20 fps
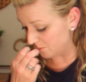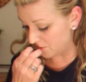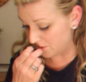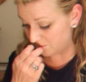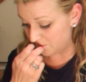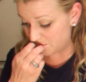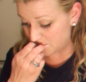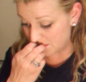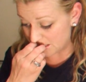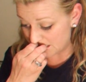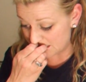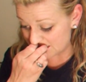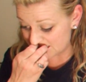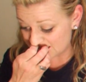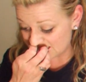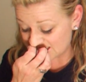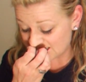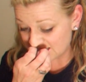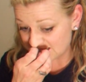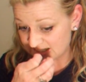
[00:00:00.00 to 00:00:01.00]
my bobby pin in.
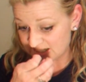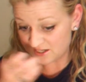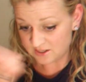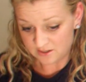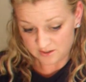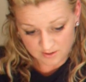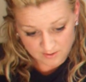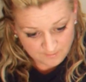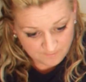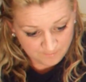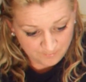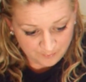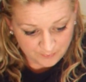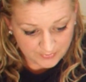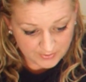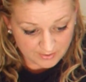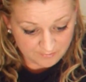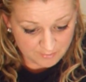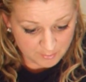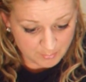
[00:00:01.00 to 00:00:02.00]

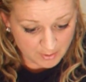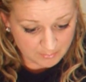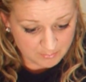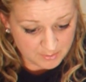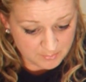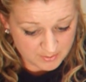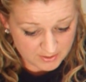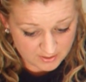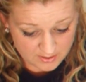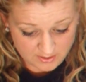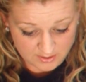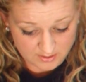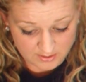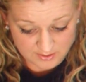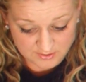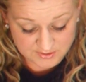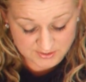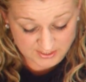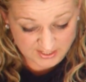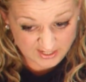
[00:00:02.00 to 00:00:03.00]
If your bobby pin,
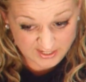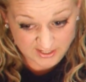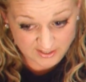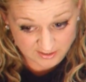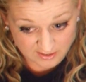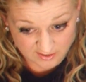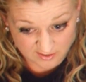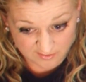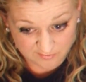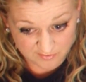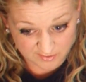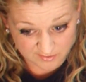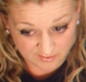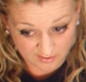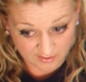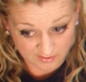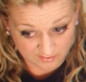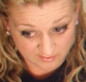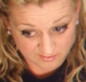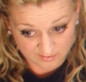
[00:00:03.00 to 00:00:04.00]
you stick it in and it feels
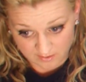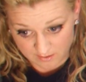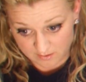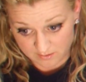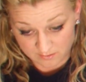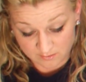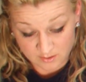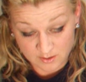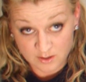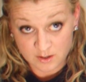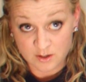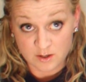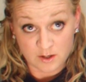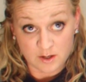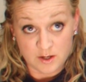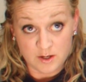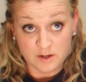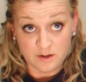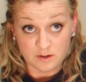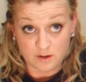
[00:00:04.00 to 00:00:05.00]
like it's not
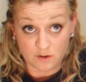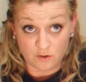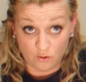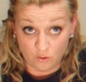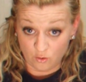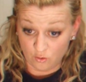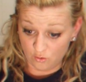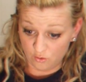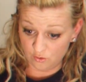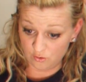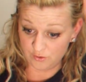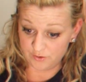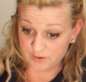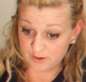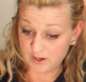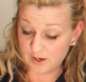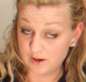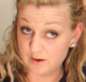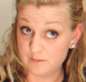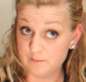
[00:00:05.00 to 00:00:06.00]
gonna
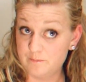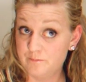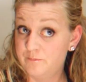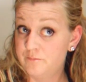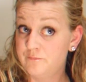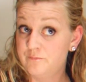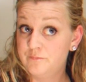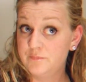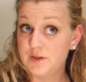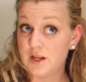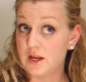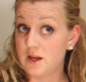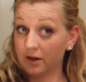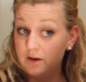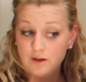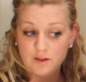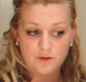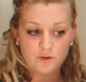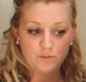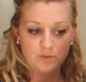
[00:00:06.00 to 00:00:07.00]
hold, take
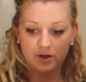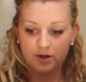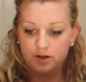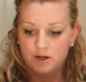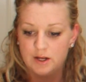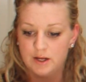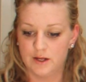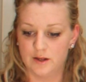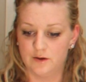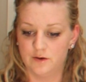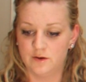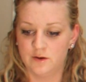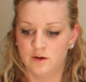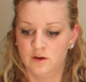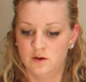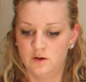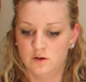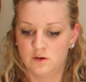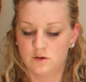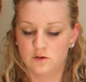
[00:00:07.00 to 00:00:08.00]
another one and
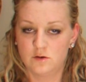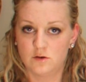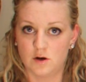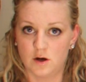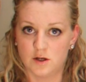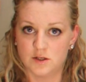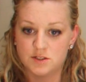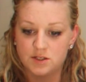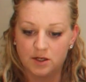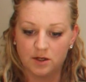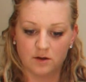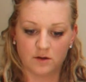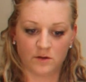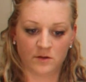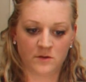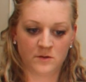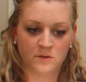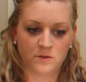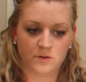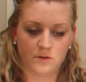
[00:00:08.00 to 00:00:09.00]
cross
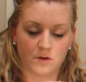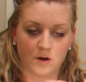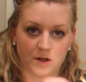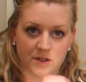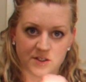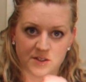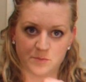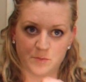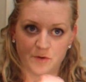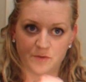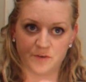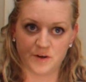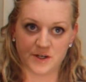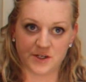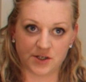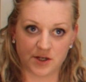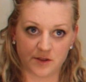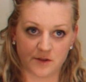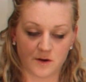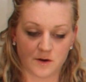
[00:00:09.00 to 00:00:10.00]
them over
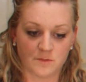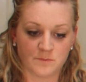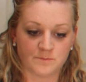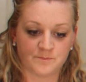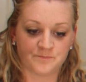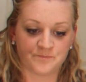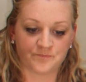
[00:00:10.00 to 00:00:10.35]
each other